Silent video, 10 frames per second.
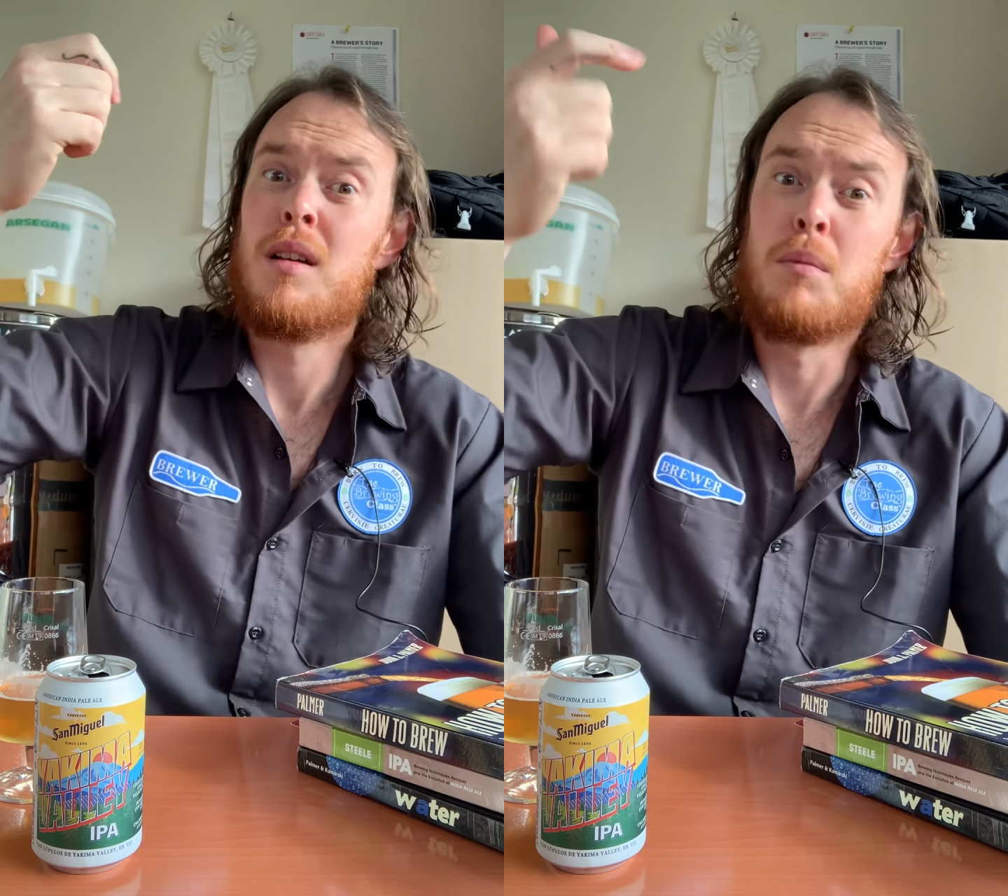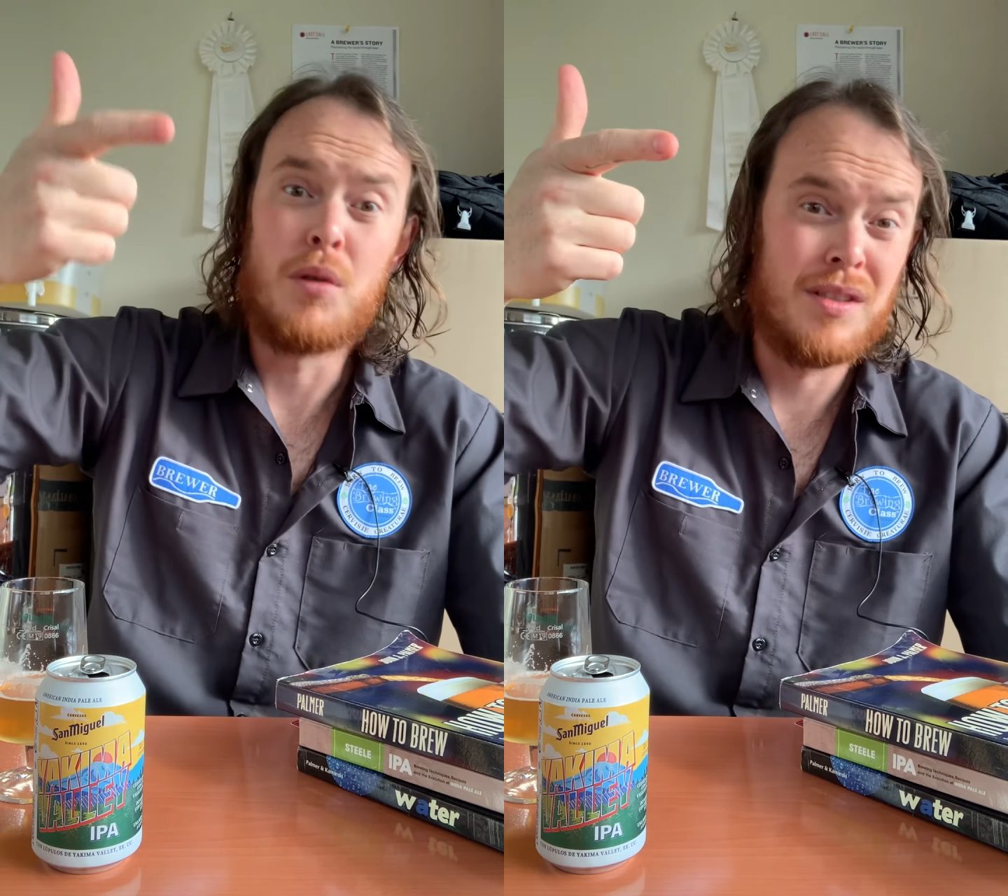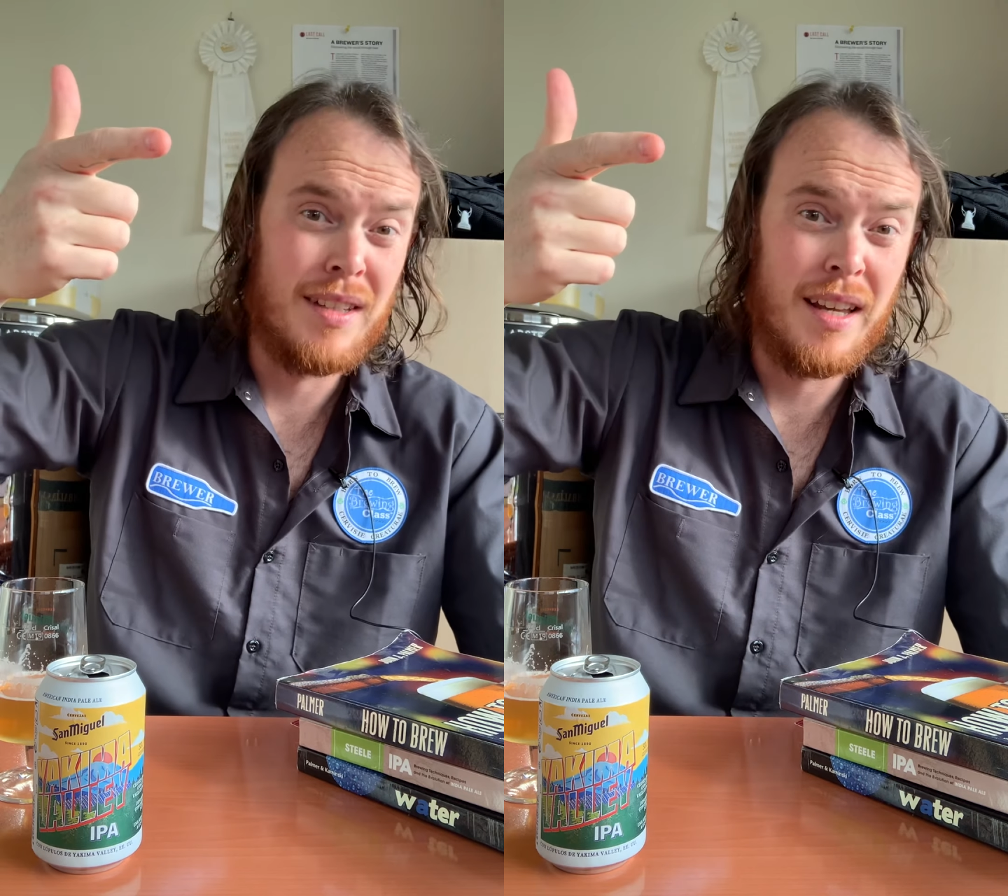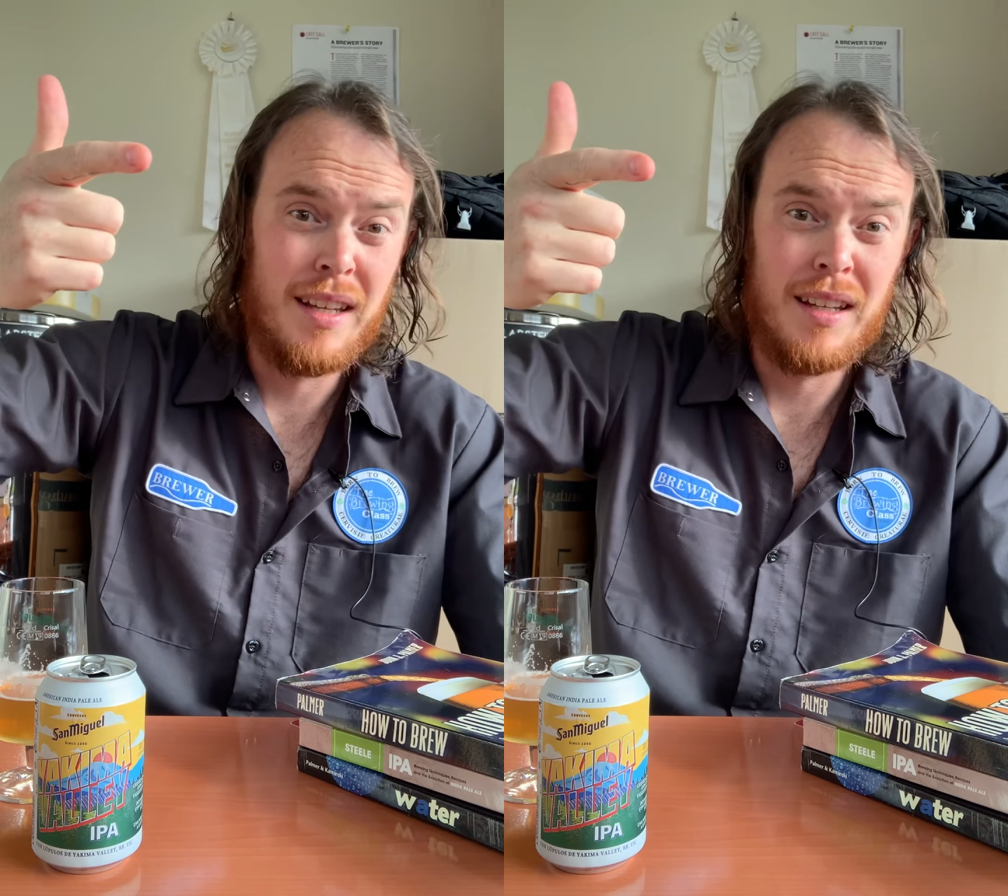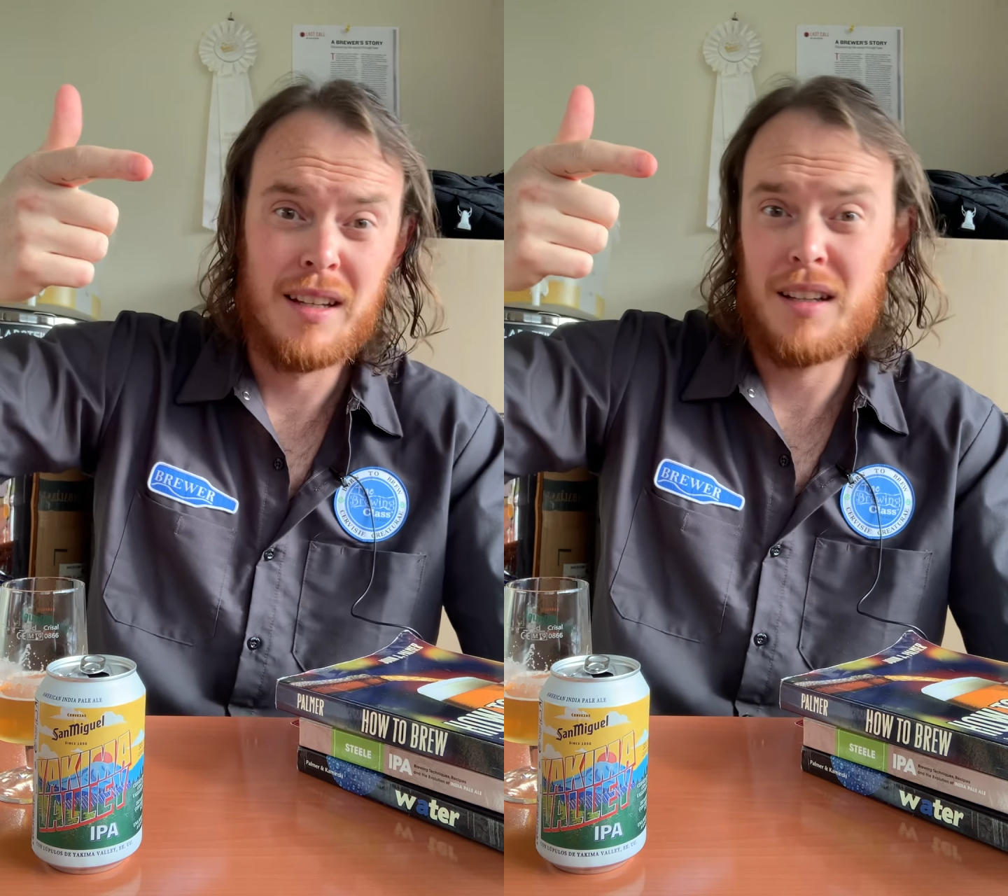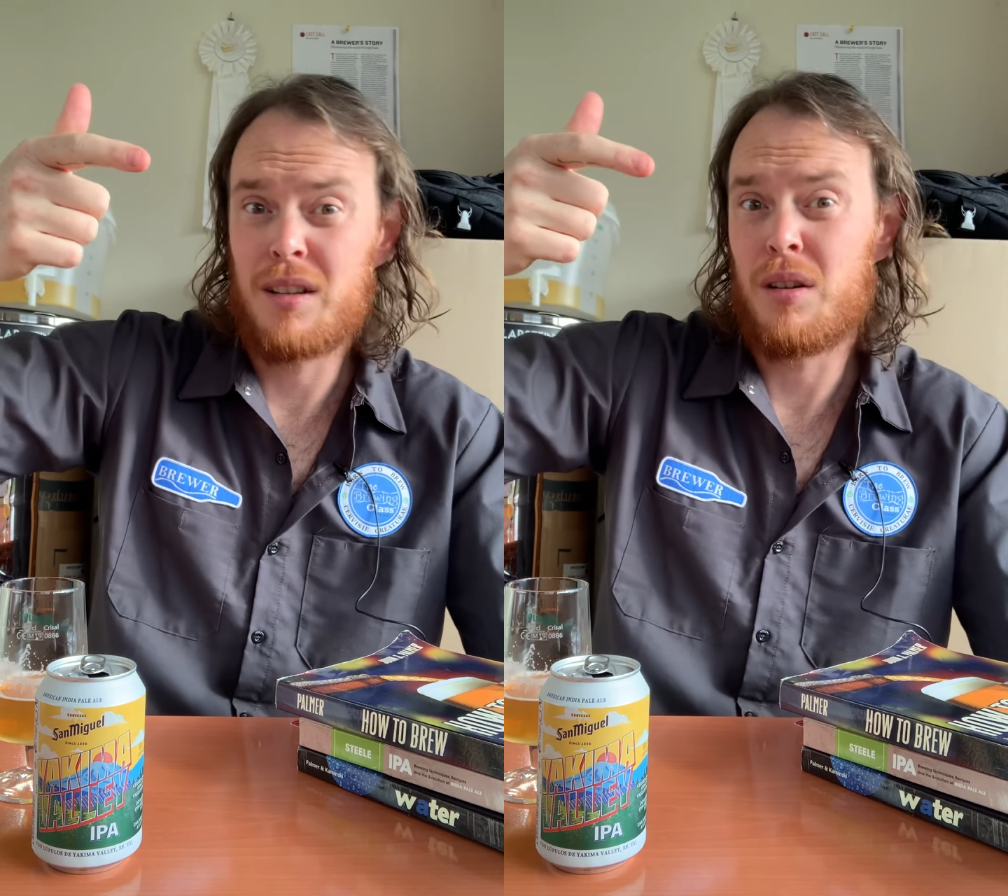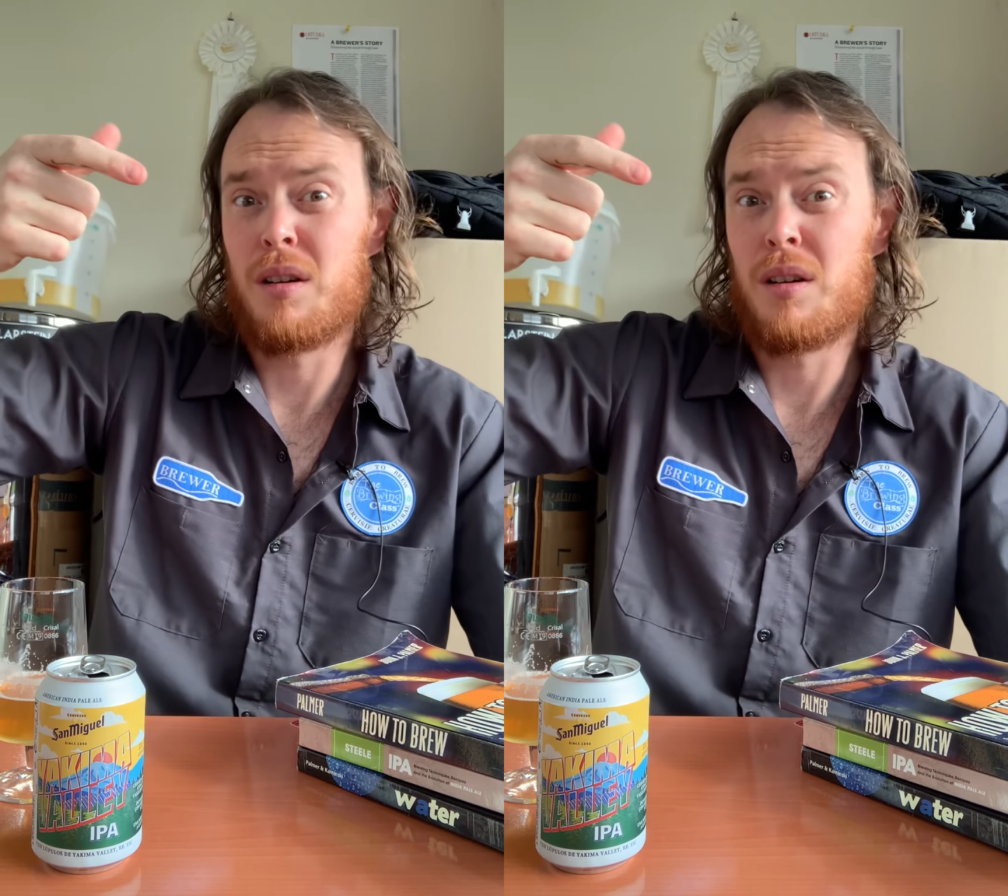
Mosaic,